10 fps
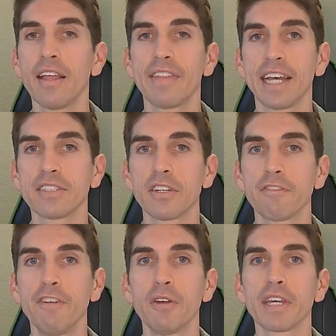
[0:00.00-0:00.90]
That's their
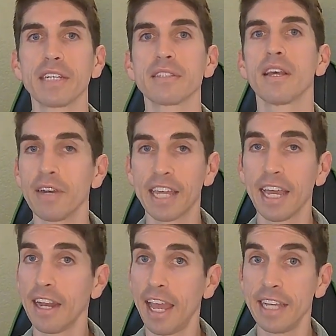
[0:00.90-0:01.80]
focus.
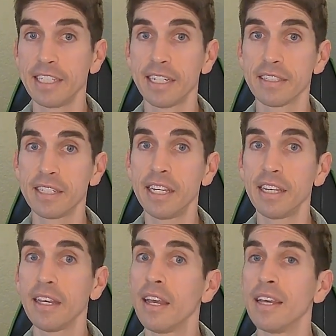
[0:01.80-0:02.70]
Again,
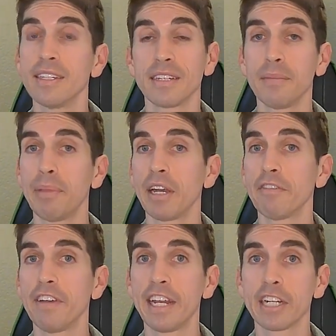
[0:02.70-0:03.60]
AT&T is in a better
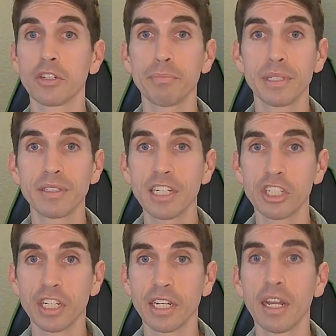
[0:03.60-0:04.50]
financial
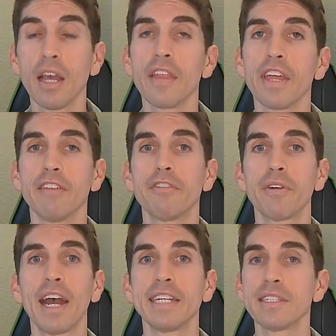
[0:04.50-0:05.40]
position than
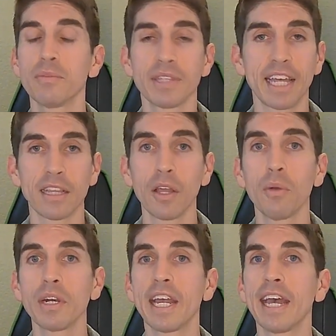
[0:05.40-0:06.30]
Verizon with that
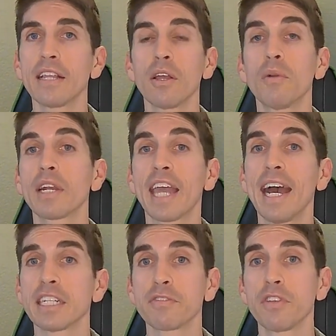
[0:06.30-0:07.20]
lower debt, lower
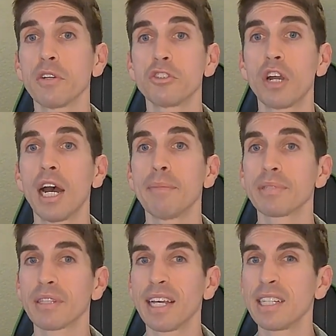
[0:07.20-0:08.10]
cash flow drop,
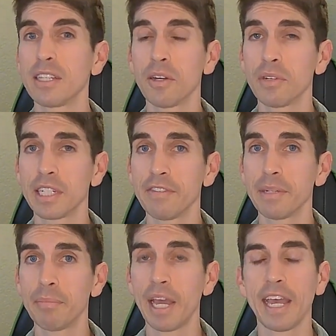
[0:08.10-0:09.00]
slightly lower
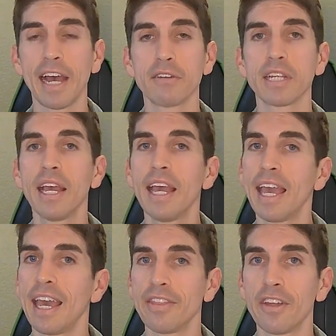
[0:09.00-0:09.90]
dividend payout,
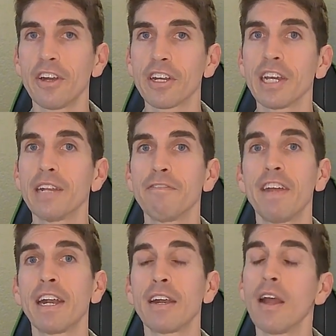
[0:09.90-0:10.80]
and they're going to
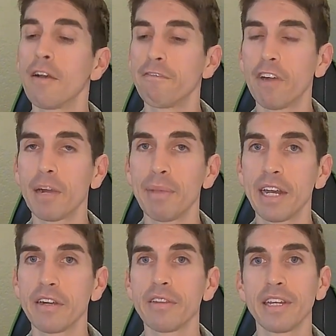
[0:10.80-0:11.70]
fare far
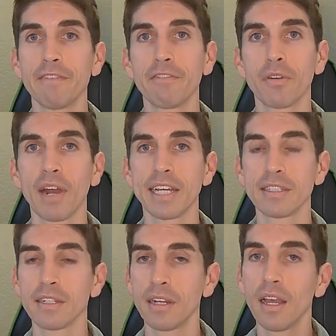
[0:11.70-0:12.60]
better than
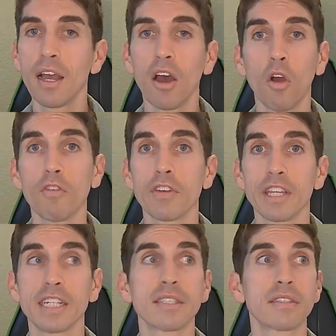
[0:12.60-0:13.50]
Verizon over
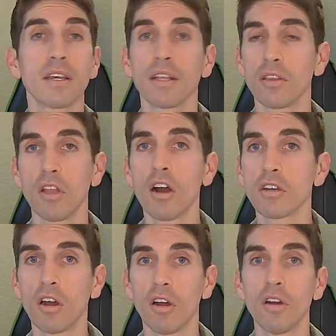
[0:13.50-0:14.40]
this long
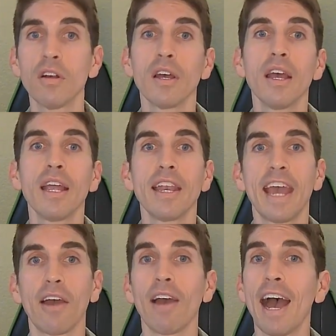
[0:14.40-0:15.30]
haul.
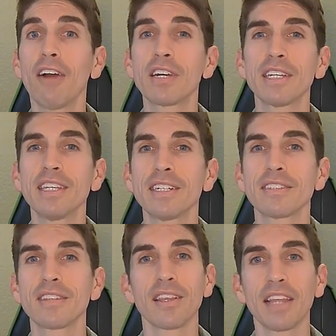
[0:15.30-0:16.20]
Now, how could
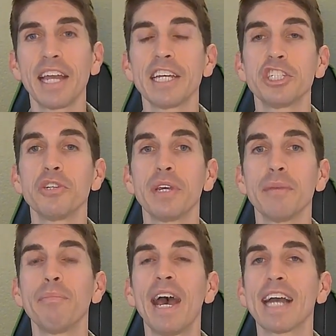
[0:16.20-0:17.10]
this lead issue
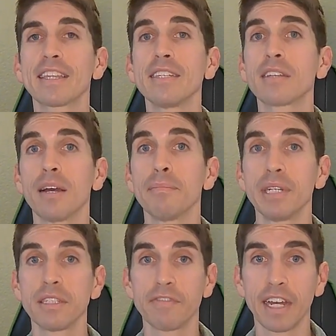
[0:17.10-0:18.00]
impact these
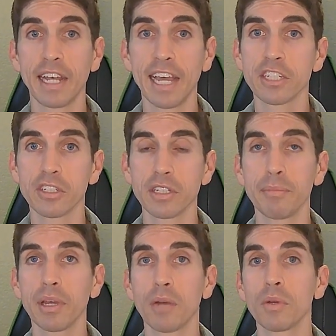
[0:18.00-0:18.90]
companies financially
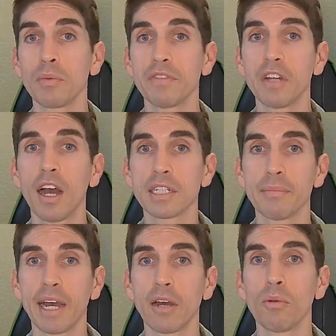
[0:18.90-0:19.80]
beyond what we've talked
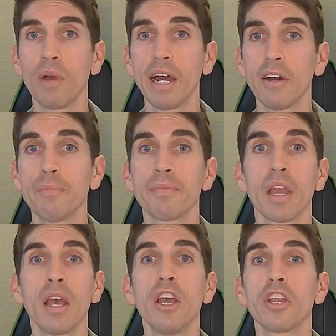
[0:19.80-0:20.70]
about? Well,
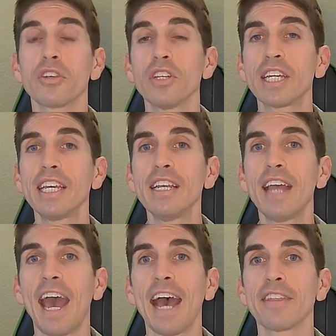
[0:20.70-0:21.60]
you're looking
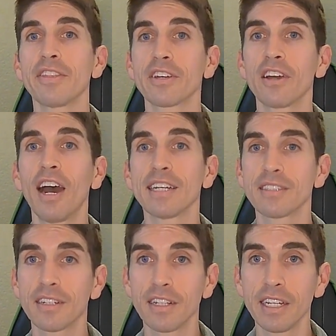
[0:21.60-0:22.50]
at the cost
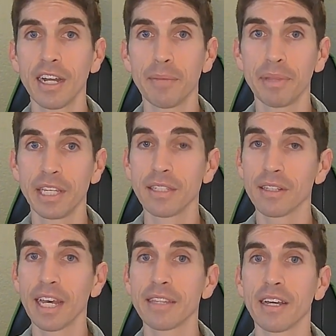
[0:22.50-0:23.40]
to clean up these
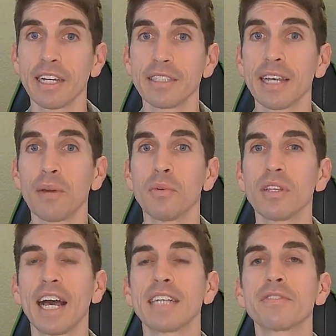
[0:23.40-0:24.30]
lead lines that will
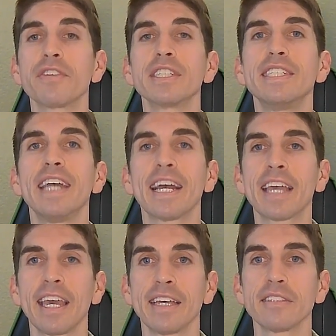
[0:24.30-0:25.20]
last for
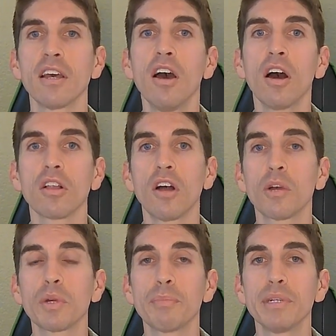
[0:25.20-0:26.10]
decades,
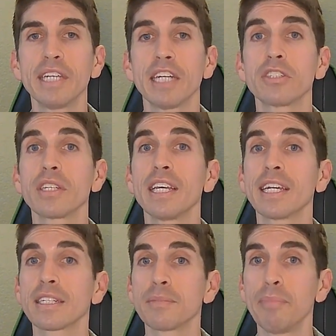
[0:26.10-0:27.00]
along with potentially
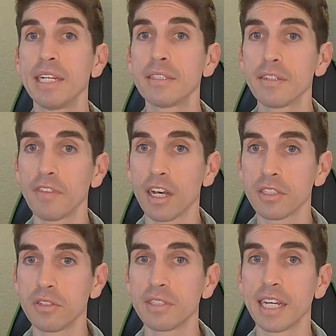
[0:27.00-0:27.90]
expensive
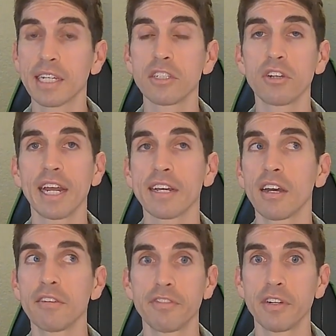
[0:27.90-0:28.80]
lawsuits that could drag
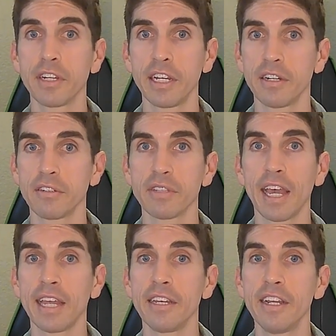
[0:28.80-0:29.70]
on for years
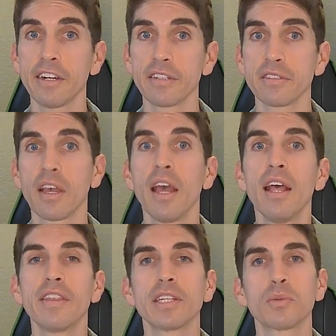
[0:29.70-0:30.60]
and years.
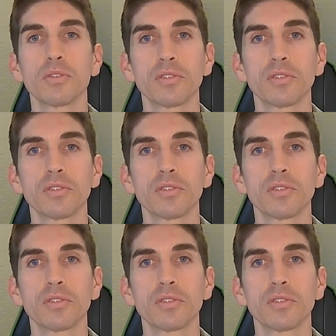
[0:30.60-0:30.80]
This will